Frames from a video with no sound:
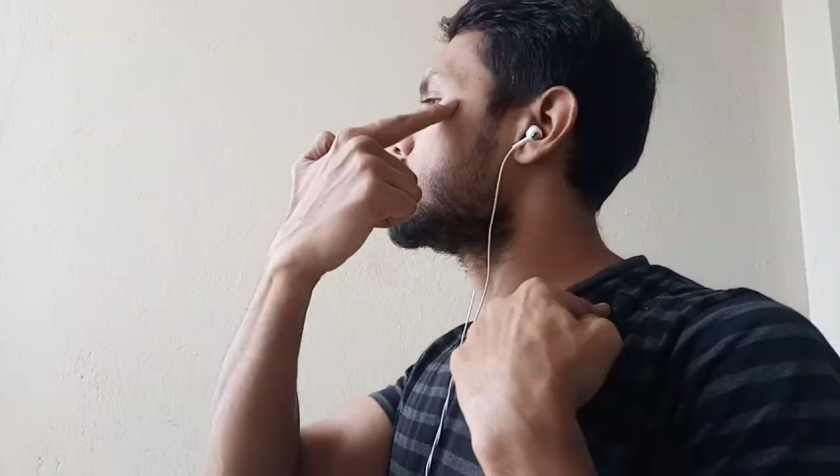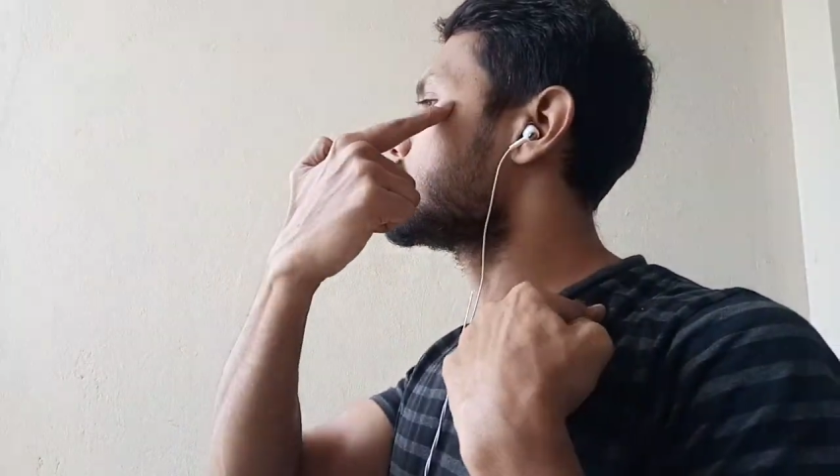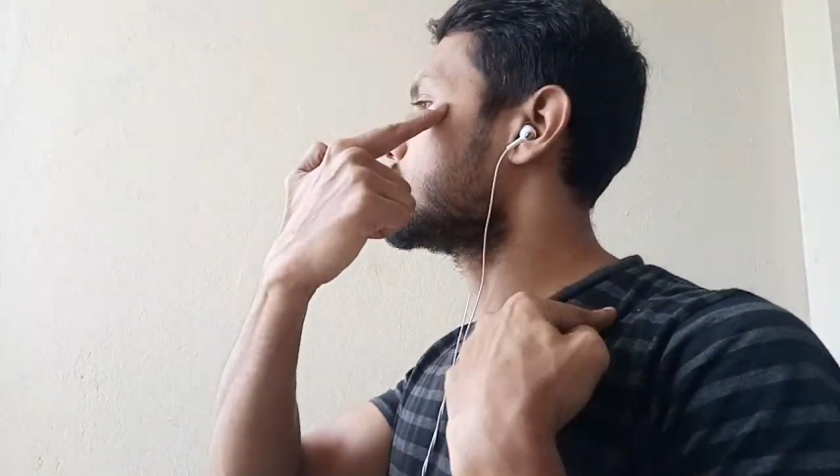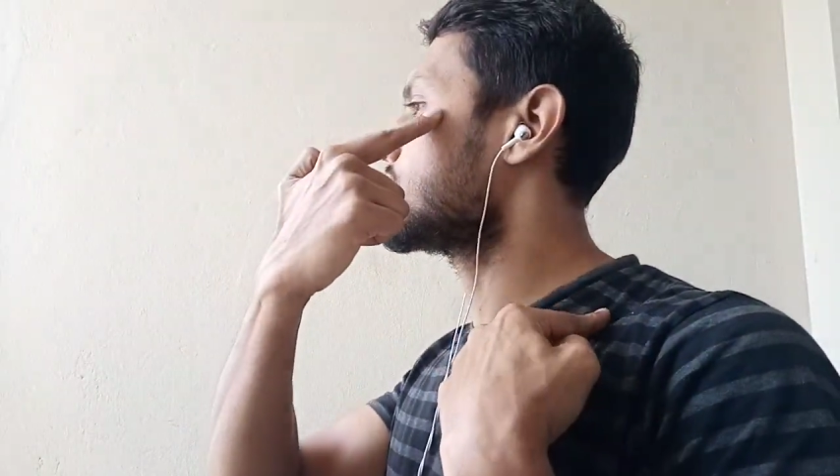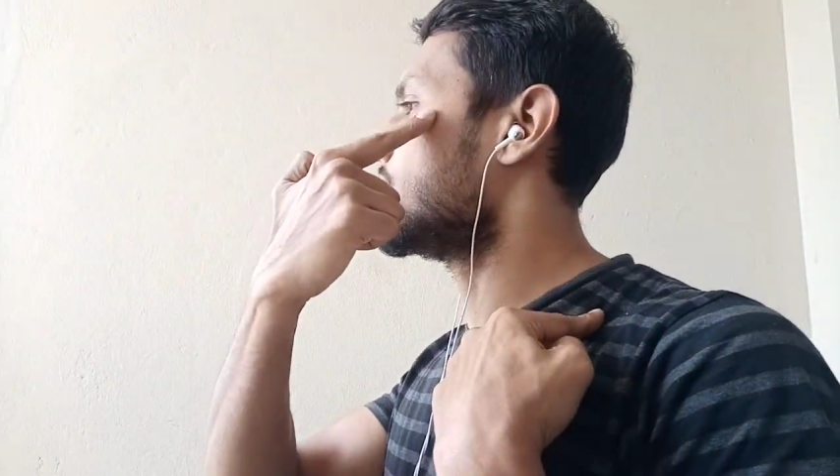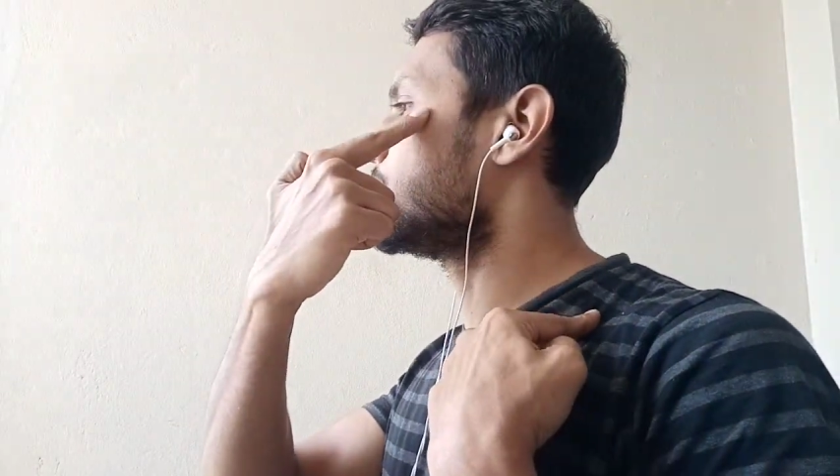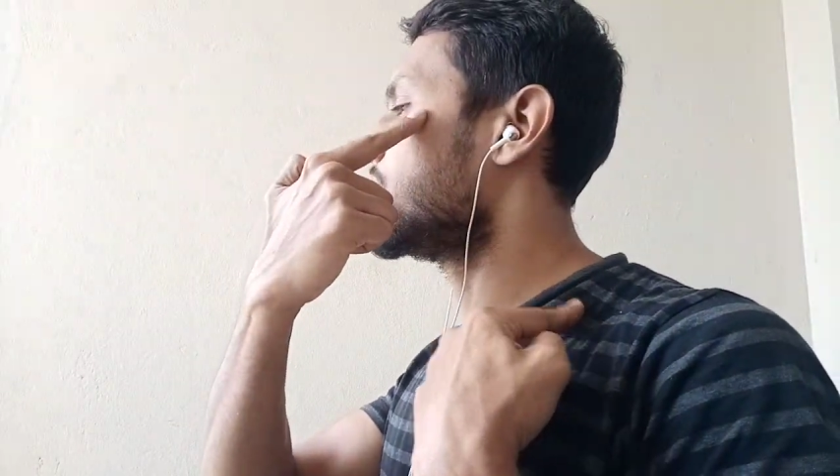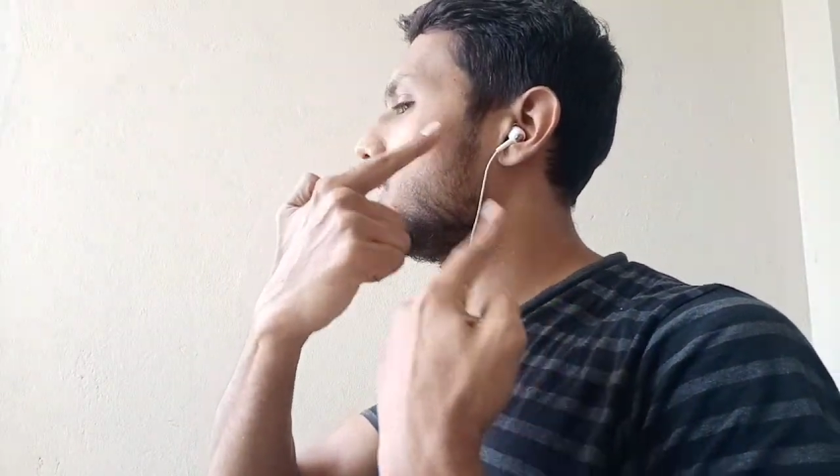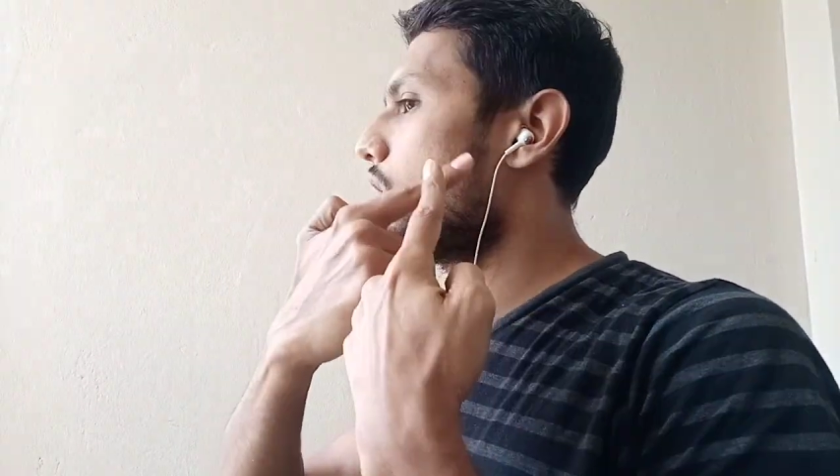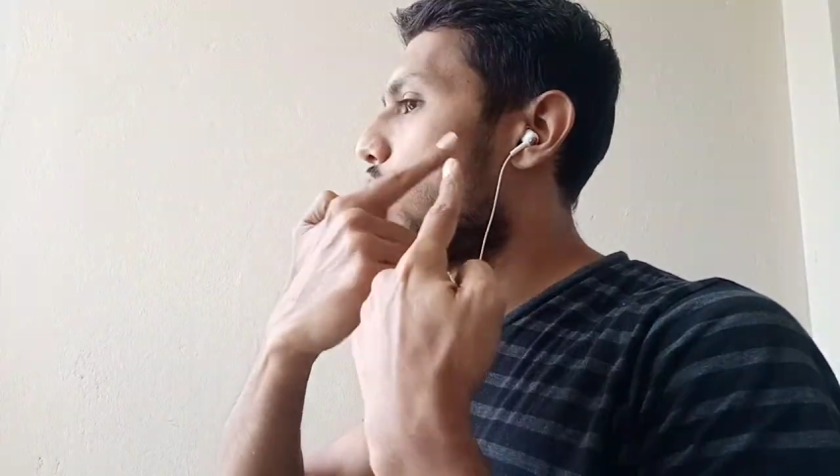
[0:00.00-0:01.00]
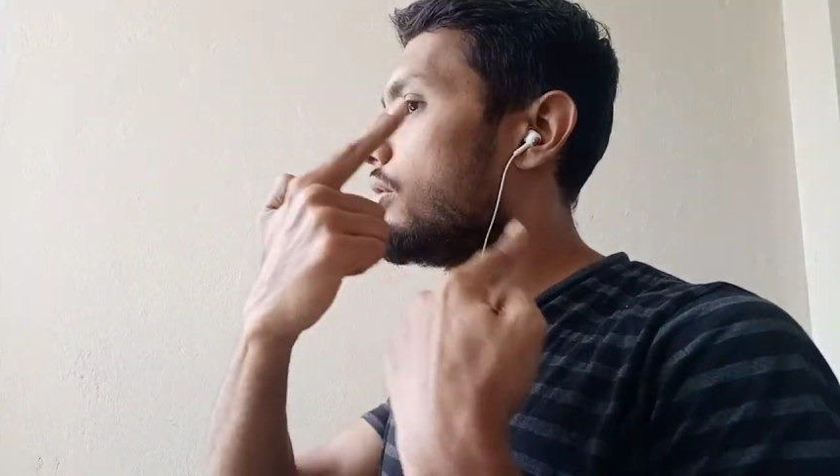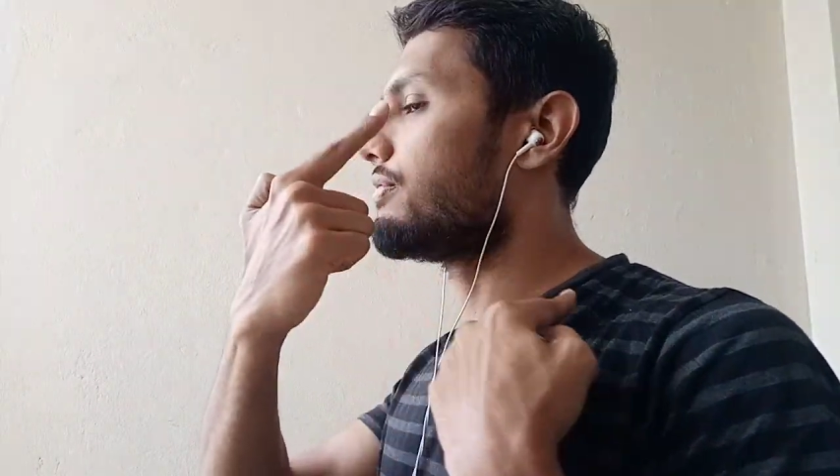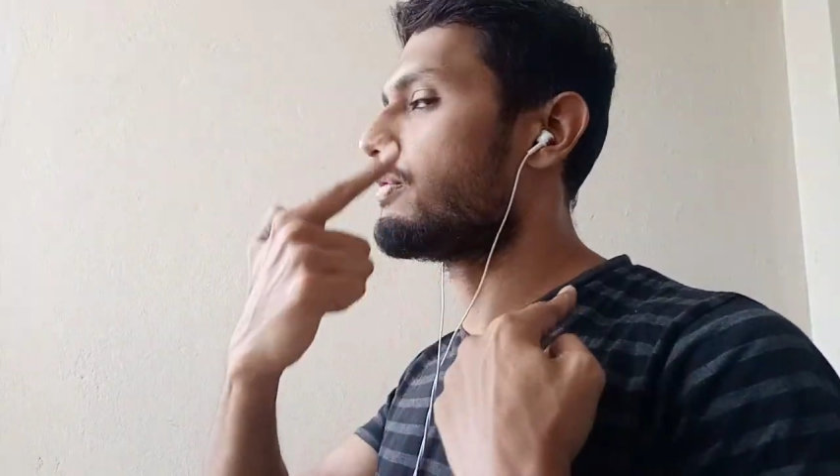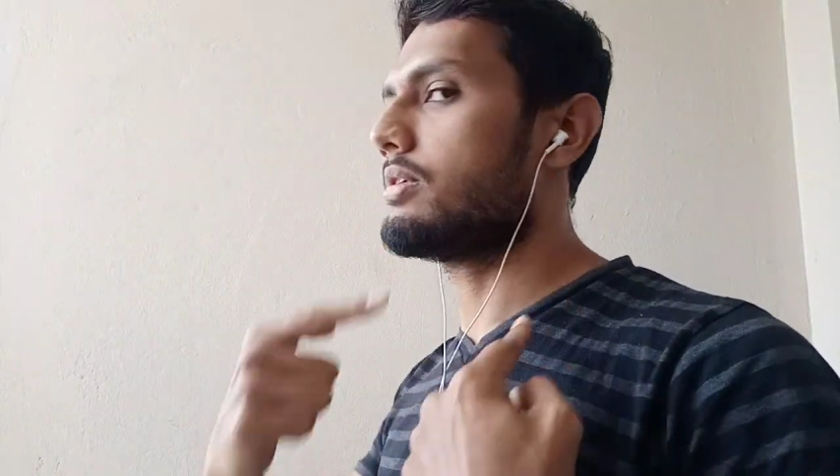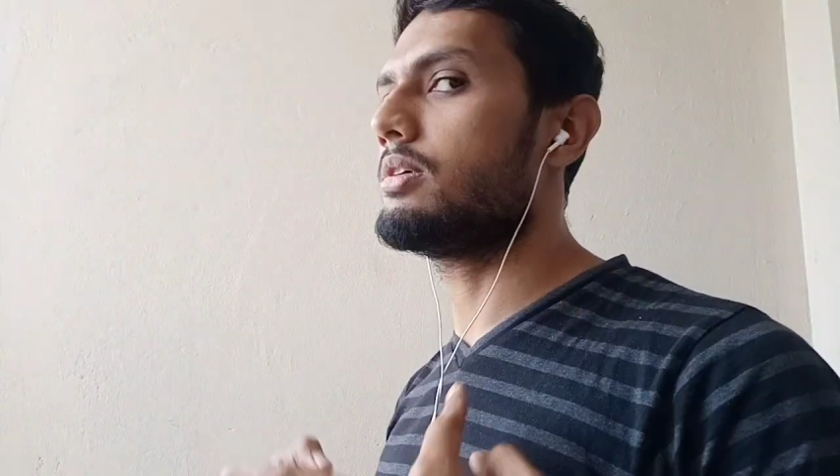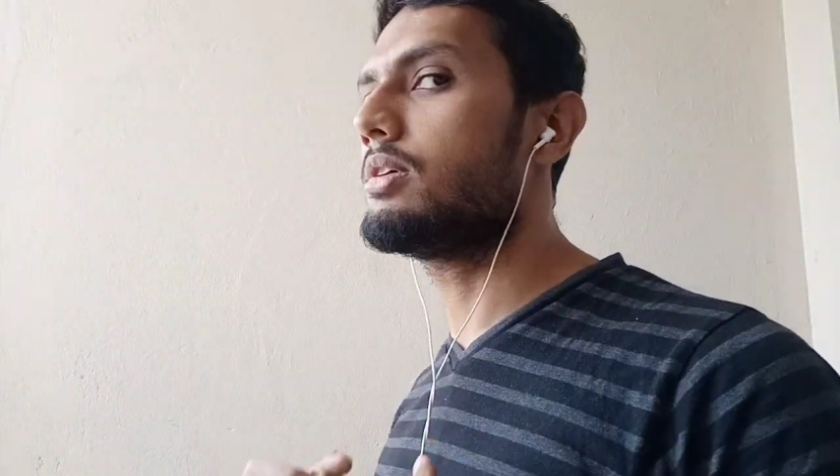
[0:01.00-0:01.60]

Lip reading: is completely off.